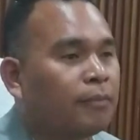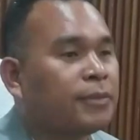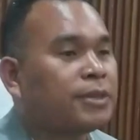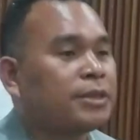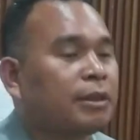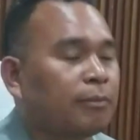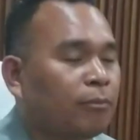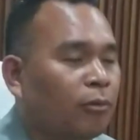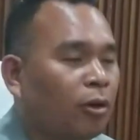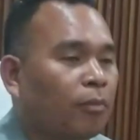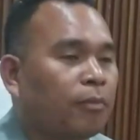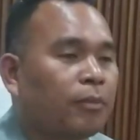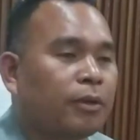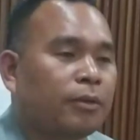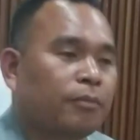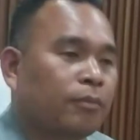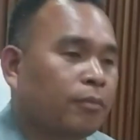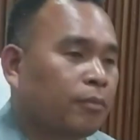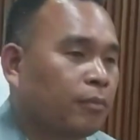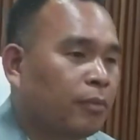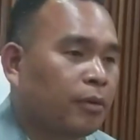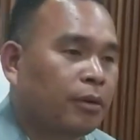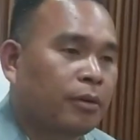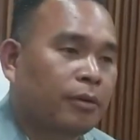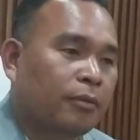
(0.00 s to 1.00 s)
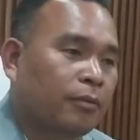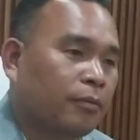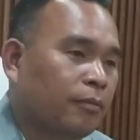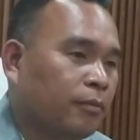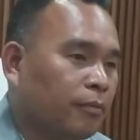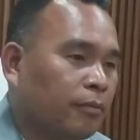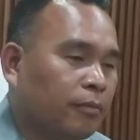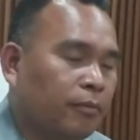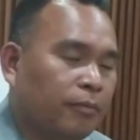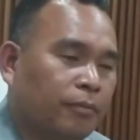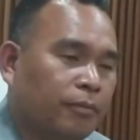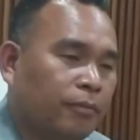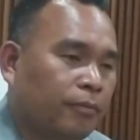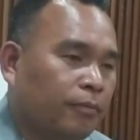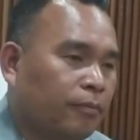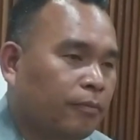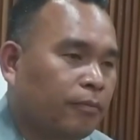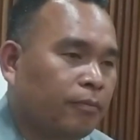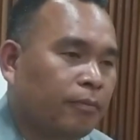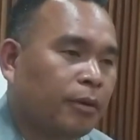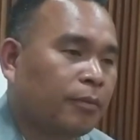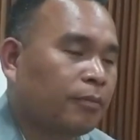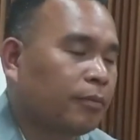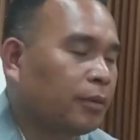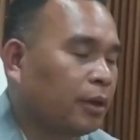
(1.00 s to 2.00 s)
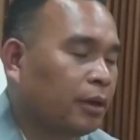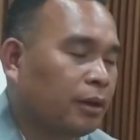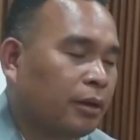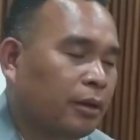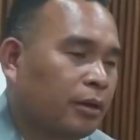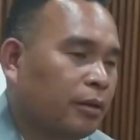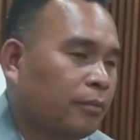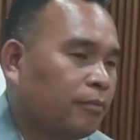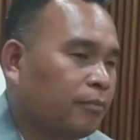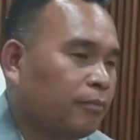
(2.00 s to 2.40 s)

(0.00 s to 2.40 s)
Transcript: development from the